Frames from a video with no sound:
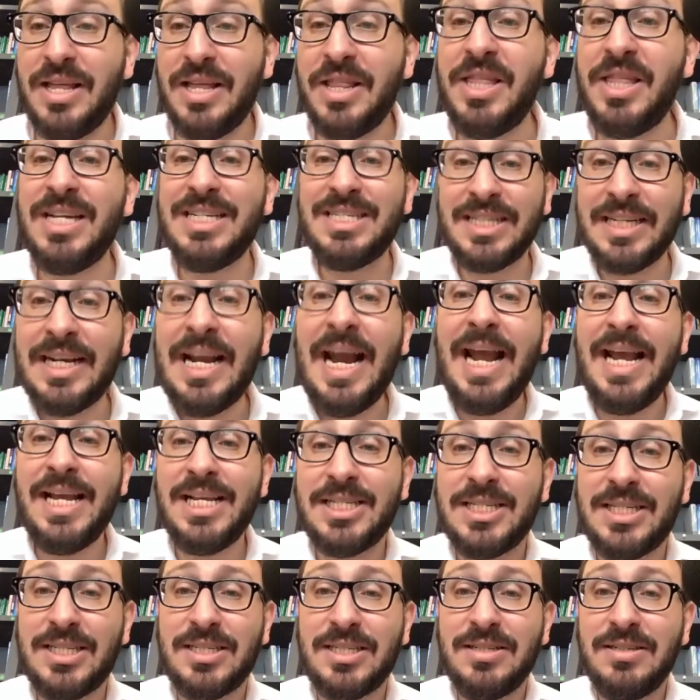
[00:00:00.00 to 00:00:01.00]
this
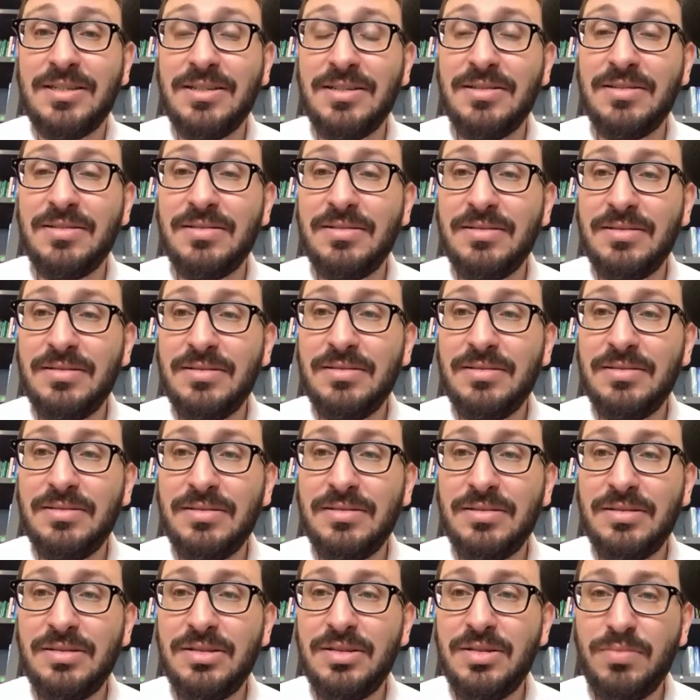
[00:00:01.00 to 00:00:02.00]
case
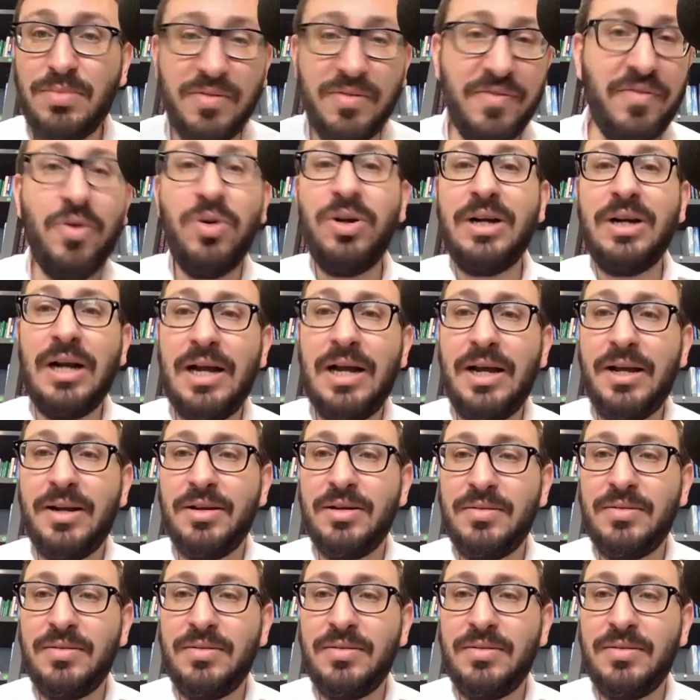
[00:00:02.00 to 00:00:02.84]
before God,